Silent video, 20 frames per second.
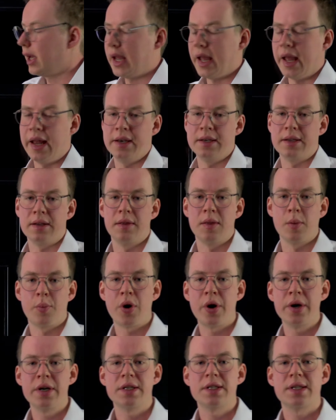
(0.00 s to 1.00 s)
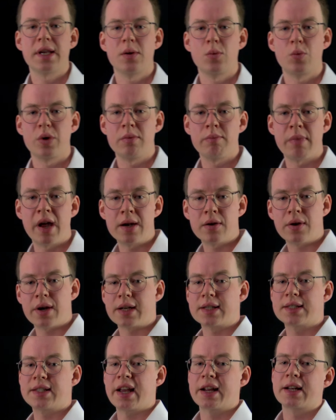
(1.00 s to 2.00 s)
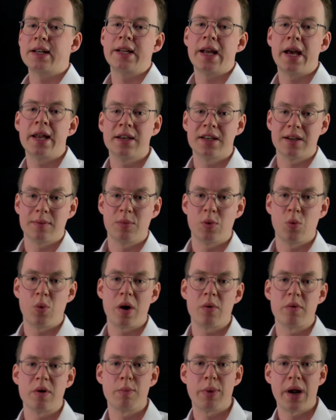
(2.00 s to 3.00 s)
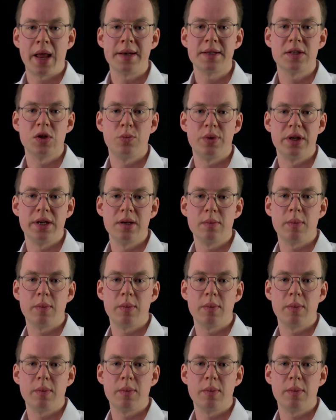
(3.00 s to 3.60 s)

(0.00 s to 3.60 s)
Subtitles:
And the point is that we may not exactly end up where we plan to be,